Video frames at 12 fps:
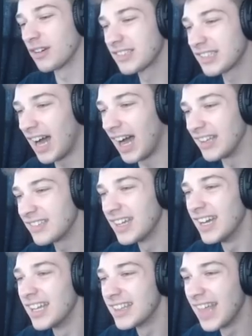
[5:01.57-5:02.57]
Guys,
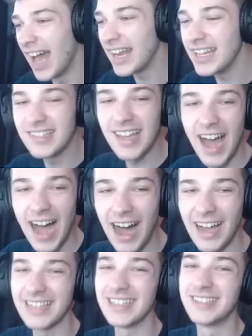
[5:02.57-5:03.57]
that is how
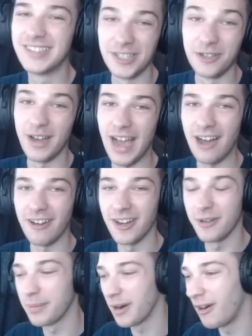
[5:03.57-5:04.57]
you do it out here,
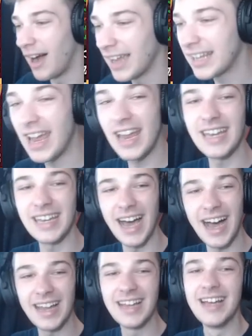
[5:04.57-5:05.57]
bro. I
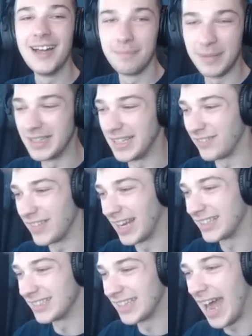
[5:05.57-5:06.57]
cannot believe that I
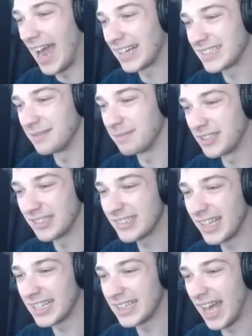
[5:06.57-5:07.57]
just hacked him just
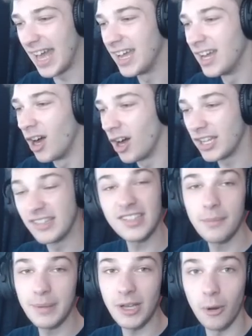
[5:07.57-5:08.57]
like that. He's going to
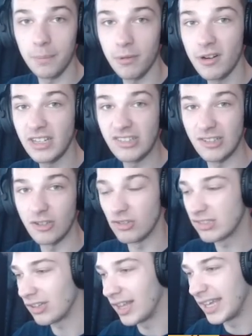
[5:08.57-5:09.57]
be home pretty soon.
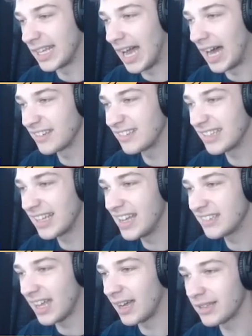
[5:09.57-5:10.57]
So, like, honestly, guys,
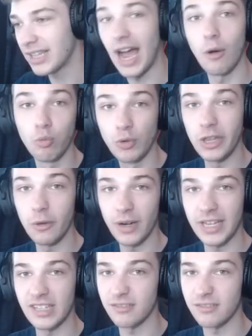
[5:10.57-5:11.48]
I, I really want to get his